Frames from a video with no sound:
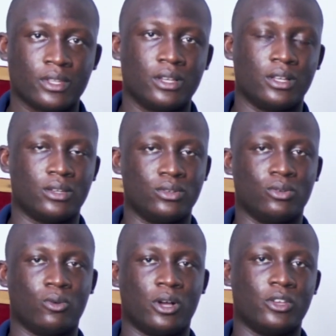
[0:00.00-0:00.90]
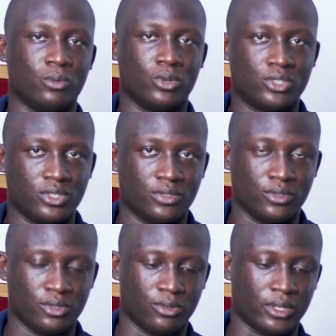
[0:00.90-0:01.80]
I don't know how you're watching this
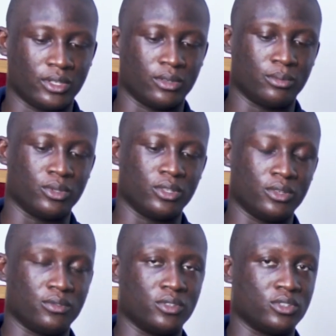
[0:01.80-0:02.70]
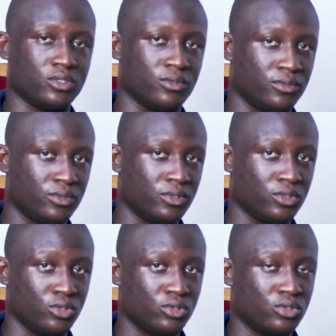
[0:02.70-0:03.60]
video right now, but if this is on
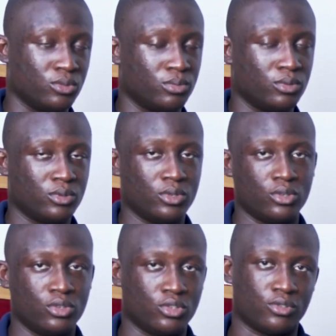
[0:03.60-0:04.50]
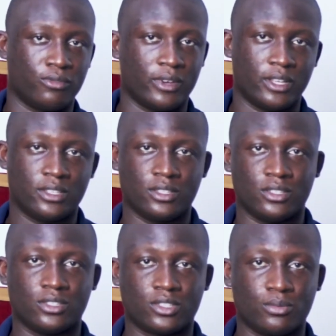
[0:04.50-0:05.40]
YouTube, you should find the
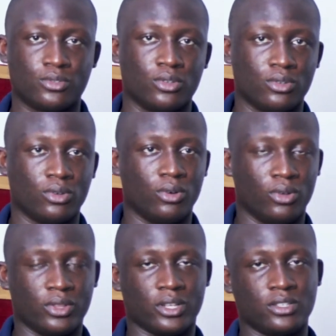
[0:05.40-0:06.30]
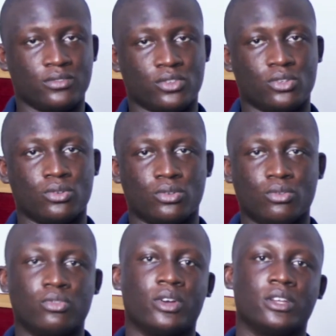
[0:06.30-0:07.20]
description under this video.
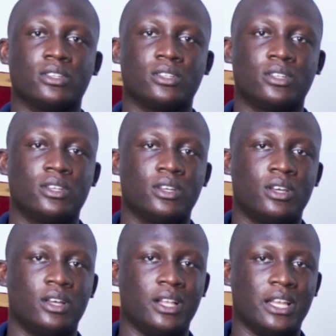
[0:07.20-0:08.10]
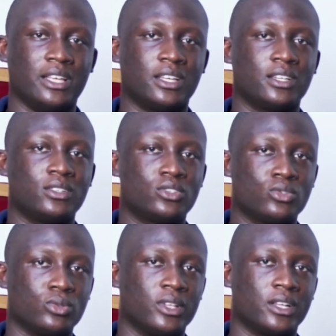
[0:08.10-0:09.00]
You'll find a link
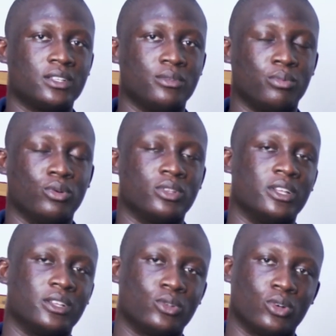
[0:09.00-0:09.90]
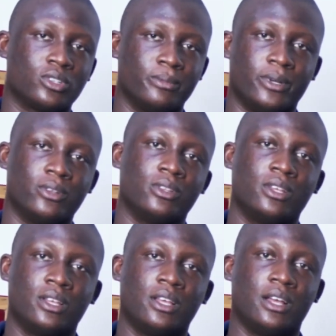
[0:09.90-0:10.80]
to that report that talks about
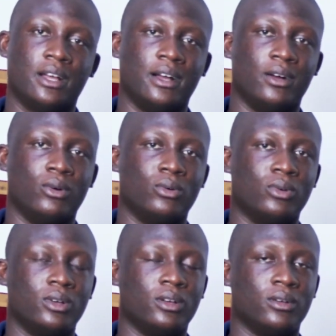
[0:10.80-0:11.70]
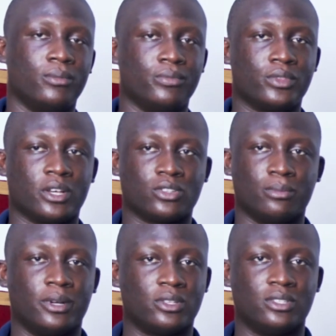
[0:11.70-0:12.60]

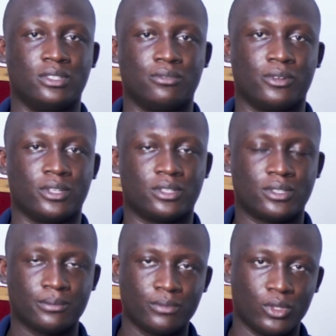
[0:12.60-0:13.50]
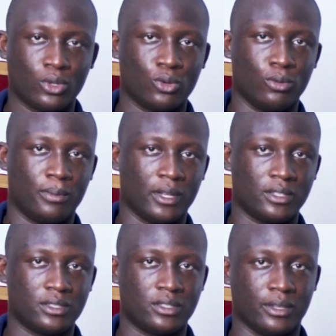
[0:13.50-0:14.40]
the different
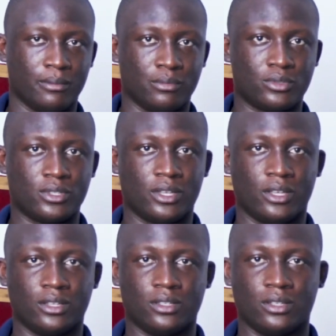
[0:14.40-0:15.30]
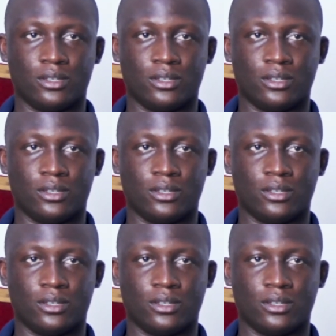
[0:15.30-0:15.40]
Copart terms and